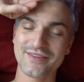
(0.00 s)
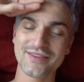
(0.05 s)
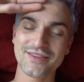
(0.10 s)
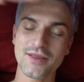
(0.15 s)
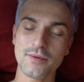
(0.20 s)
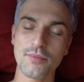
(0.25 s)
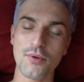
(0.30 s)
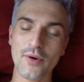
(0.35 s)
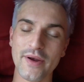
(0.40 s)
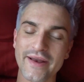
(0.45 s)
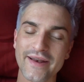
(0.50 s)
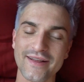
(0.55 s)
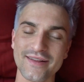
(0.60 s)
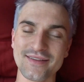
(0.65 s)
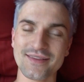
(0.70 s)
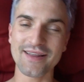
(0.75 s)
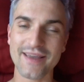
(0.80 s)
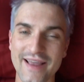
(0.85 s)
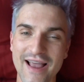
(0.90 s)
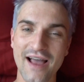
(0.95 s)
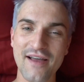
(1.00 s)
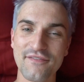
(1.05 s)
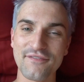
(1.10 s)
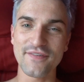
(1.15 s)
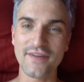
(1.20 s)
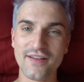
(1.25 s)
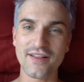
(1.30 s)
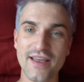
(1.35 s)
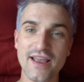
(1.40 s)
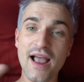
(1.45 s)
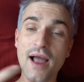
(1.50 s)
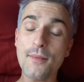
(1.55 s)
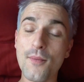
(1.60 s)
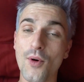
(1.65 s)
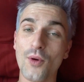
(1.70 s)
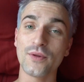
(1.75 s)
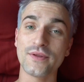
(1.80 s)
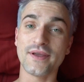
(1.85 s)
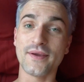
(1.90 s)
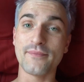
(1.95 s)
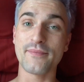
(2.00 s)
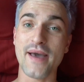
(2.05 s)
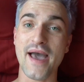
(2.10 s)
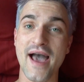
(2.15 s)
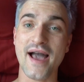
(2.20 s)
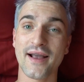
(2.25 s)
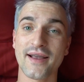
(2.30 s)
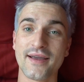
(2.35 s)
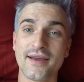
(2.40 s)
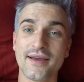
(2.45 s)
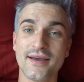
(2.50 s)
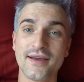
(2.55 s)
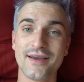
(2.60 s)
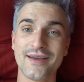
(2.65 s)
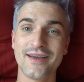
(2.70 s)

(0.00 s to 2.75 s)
The point is, like, I feel like I'm holding back,